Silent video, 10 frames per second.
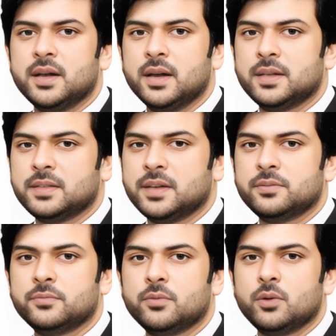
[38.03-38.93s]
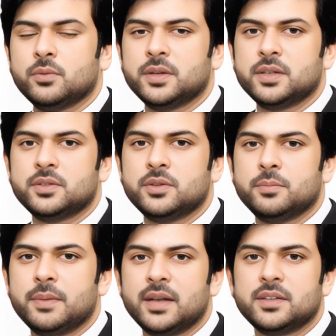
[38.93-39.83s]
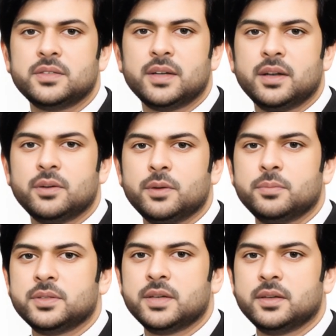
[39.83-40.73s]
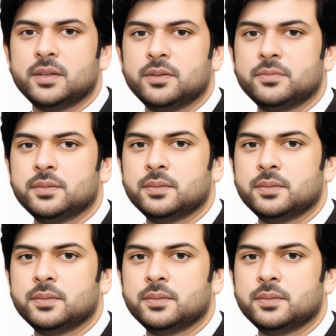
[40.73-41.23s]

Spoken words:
and then forward it to your Pakistani representative.